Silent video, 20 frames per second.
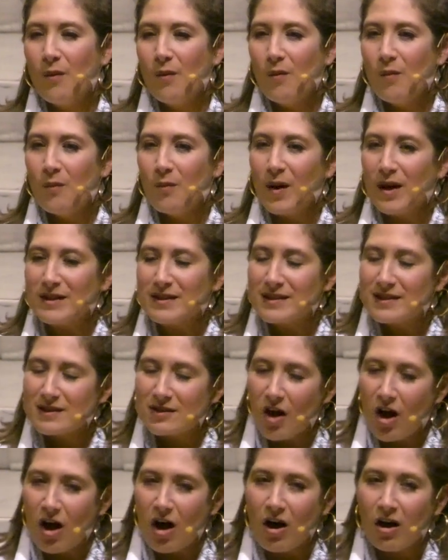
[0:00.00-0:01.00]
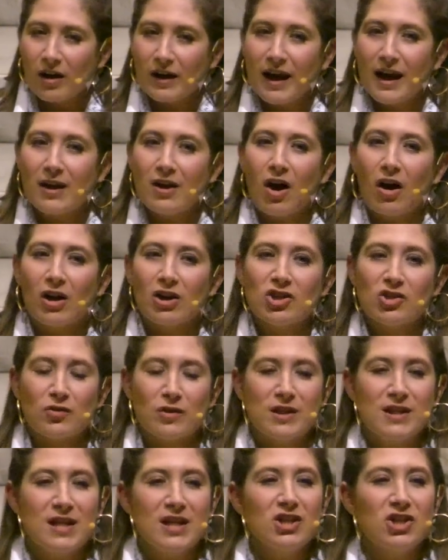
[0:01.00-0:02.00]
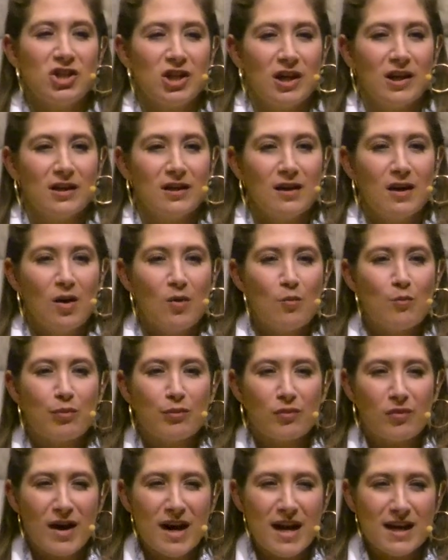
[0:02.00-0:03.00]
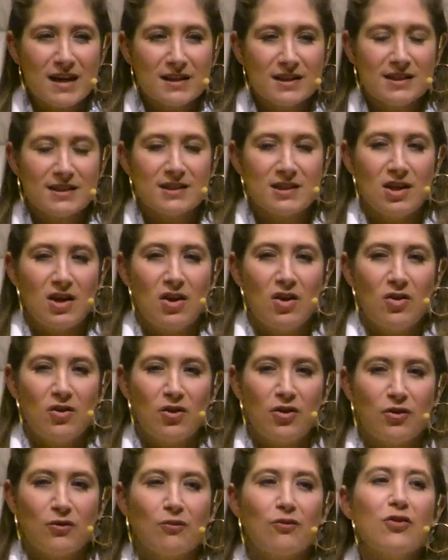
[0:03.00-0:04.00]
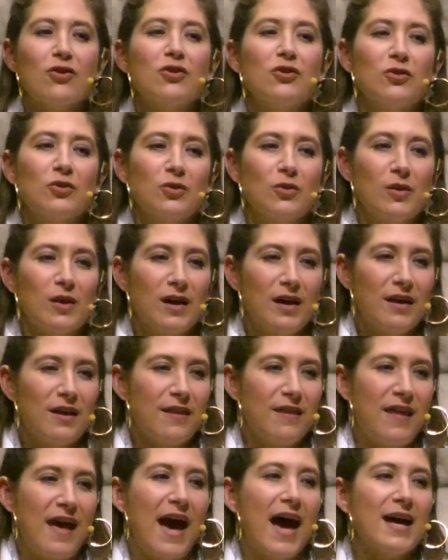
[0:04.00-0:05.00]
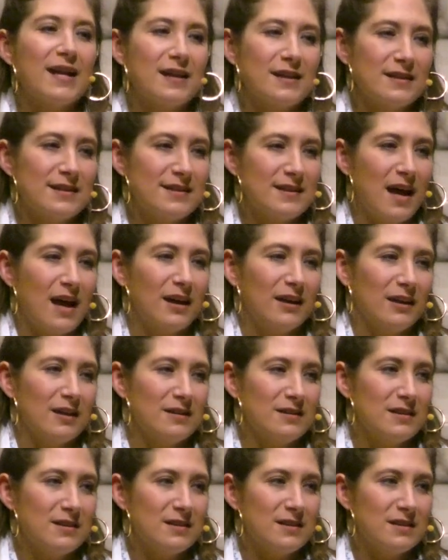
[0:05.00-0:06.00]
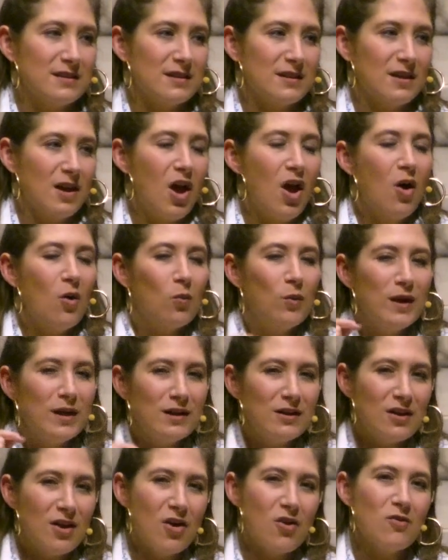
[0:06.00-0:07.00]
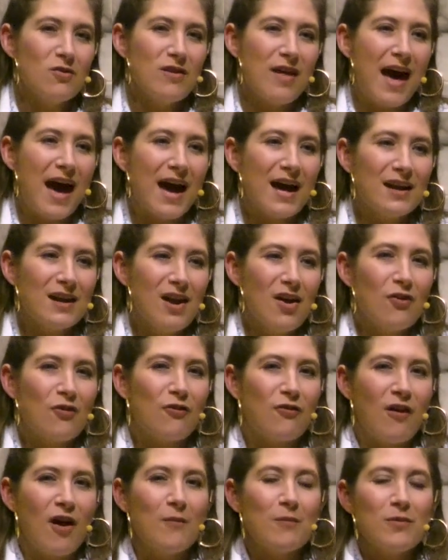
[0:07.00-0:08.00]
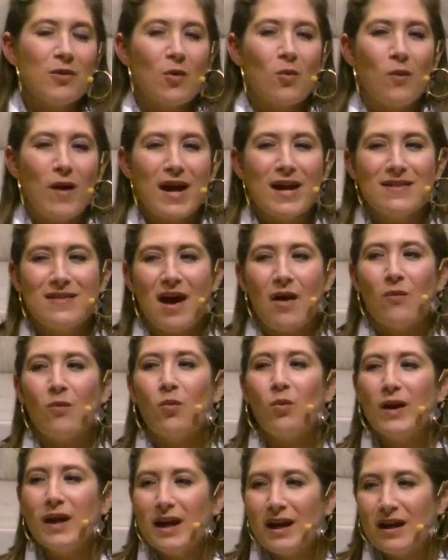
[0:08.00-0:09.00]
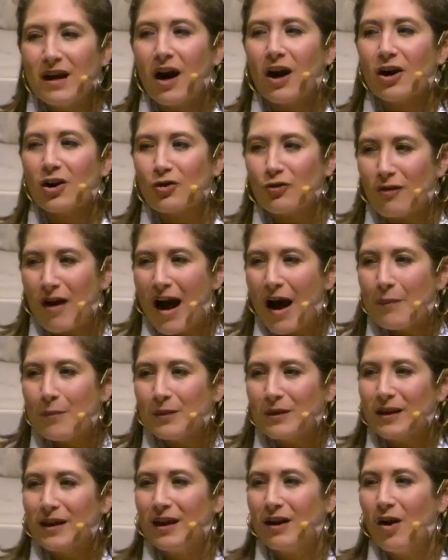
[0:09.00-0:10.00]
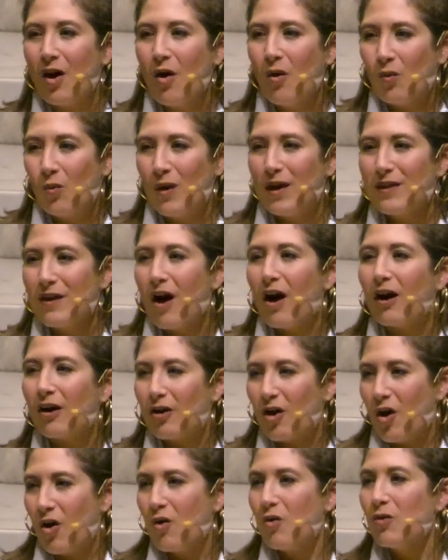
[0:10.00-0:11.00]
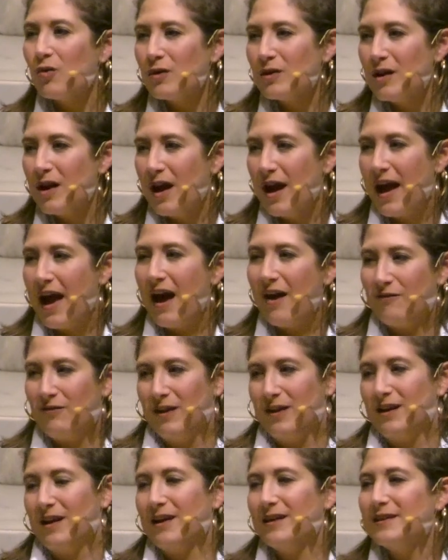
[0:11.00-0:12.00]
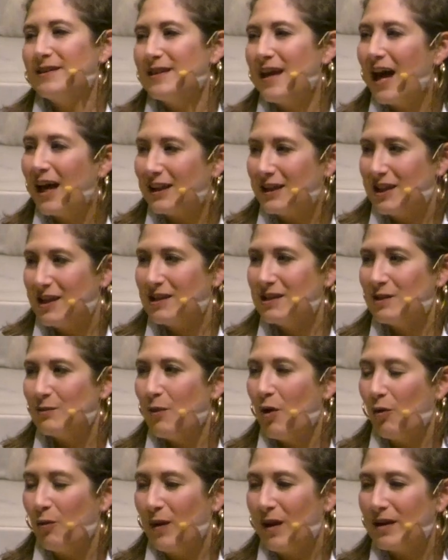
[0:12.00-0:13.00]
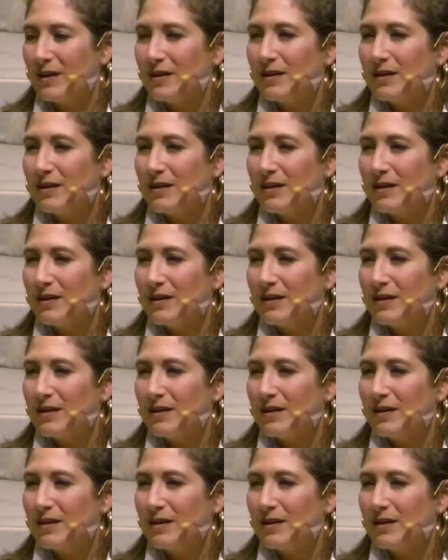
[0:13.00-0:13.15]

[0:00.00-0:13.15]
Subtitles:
But song in our tradition breaks through that silence. We know that from the way that we are grappling with our own heaviness at this moment,